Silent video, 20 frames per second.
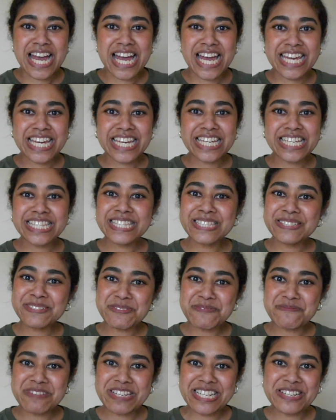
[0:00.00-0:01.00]
a little
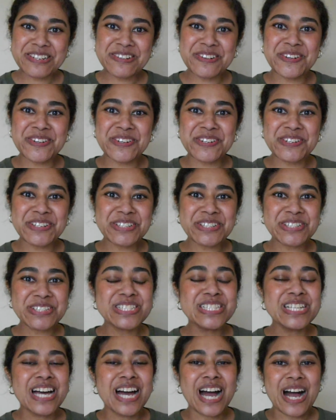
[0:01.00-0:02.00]
mini haul.